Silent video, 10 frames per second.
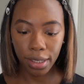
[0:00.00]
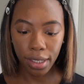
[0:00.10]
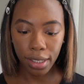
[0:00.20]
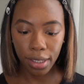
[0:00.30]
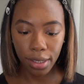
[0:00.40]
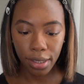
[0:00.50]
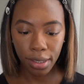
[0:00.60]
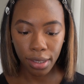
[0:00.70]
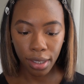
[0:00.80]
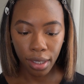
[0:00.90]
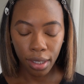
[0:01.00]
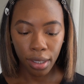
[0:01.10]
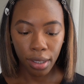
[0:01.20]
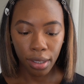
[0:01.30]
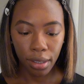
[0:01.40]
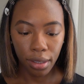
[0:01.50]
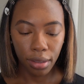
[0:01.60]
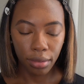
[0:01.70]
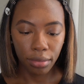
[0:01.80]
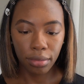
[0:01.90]
is,
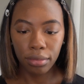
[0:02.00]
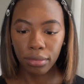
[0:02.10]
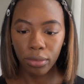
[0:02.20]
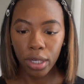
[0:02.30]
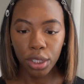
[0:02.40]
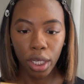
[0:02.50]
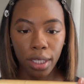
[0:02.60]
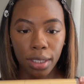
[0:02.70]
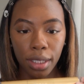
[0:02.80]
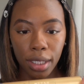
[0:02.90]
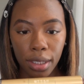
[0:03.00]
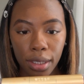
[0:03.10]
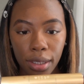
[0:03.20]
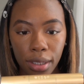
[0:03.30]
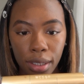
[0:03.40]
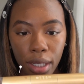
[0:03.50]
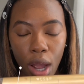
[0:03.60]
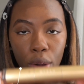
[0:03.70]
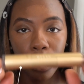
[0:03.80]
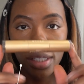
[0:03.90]
what shade is this?
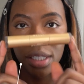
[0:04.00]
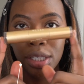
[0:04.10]
Oh, this is